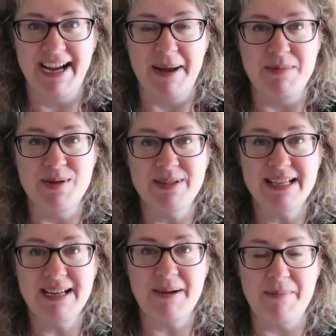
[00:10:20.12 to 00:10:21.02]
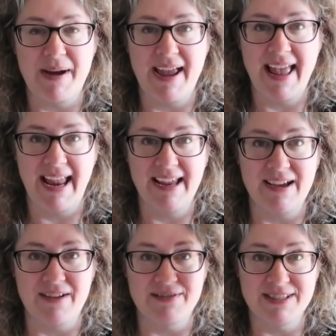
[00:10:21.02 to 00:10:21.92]
I I'm using my hank
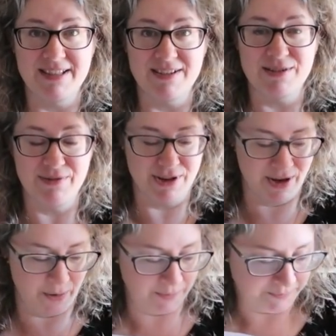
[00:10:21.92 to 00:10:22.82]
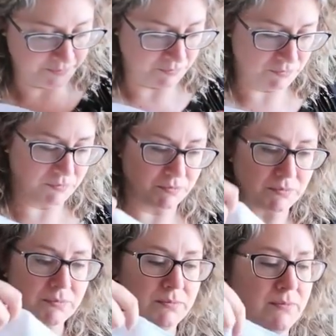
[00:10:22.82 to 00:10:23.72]
of Silks for You.
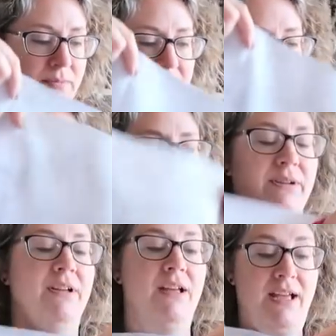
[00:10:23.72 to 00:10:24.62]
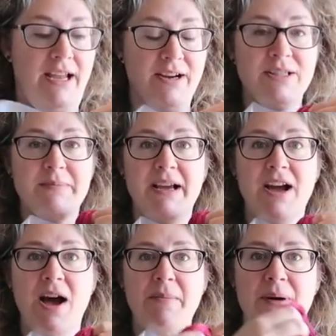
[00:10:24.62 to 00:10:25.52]
So here's my
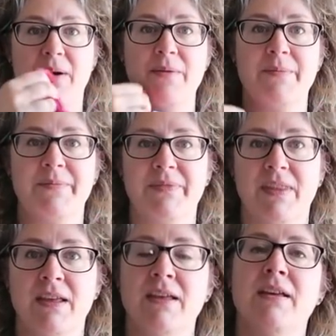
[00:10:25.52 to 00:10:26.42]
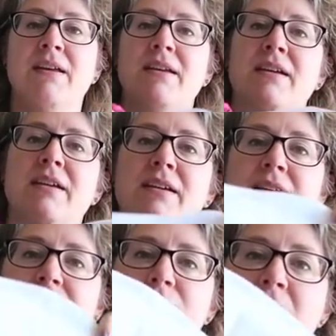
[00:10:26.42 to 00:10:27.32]
combo.
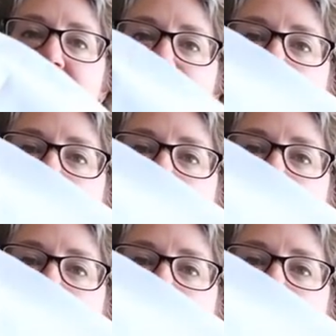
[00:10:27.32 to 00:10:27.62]
Rocky